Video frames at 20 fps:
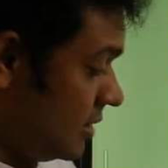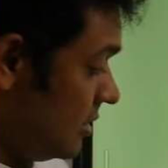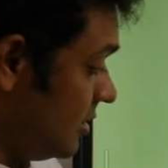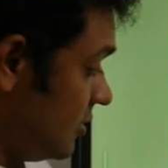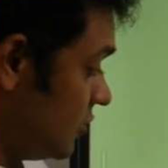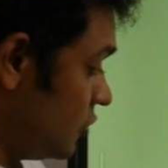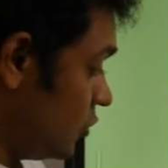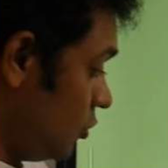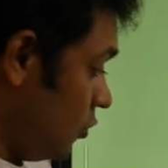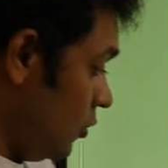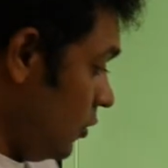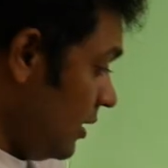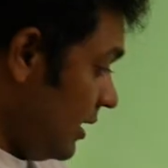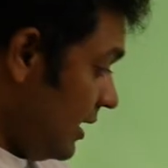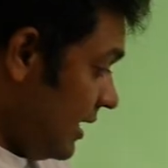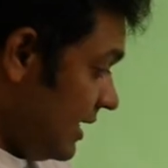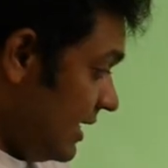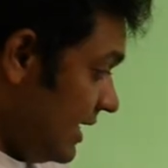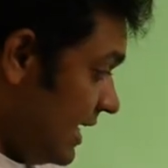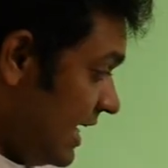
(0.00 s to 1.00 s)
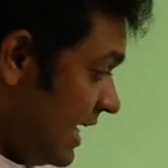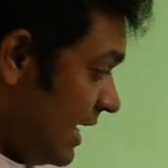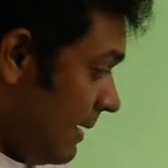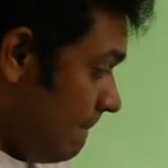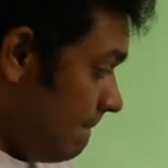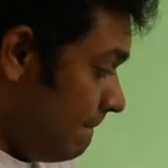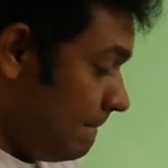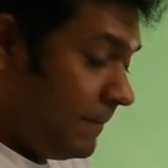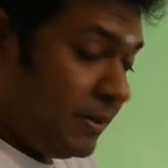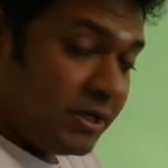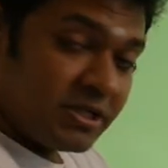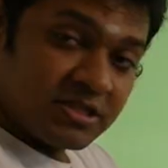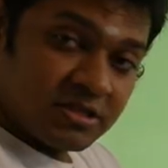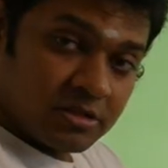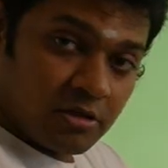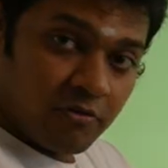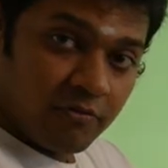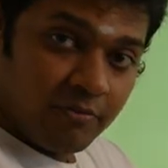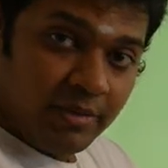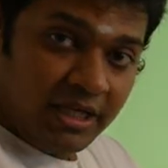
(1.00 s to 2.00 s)
So A percent
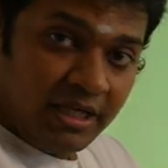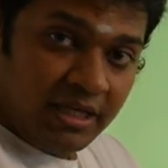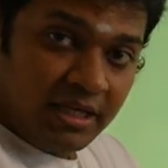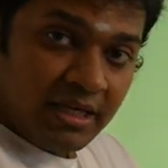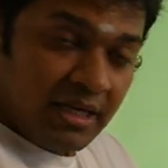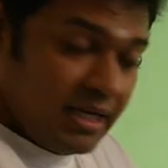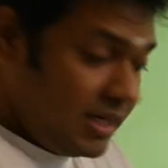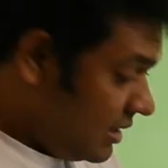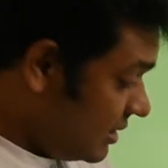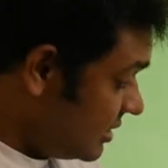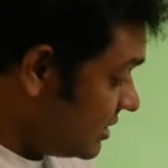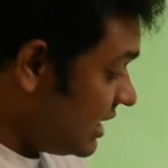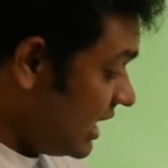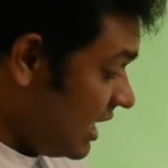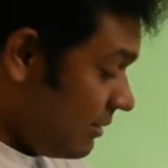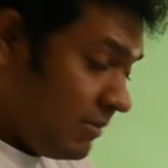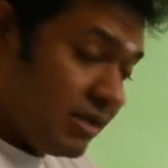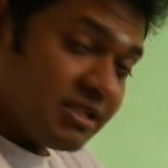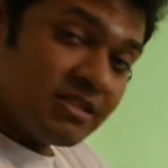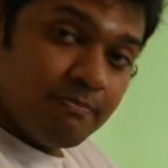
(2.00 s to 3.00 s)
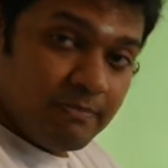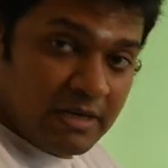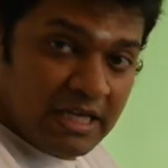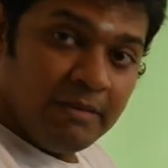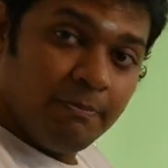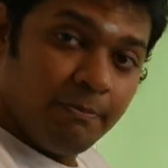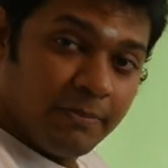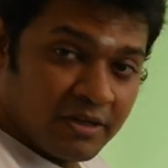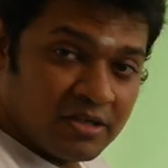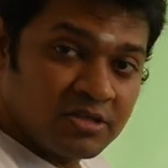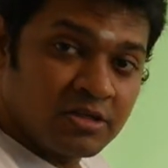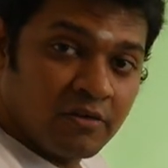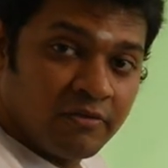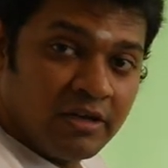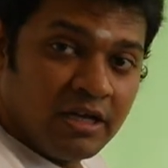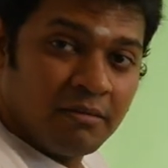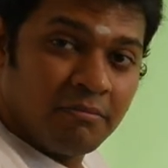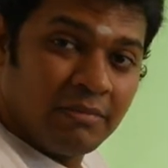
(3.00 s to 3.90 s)
of B is same as B percent of A.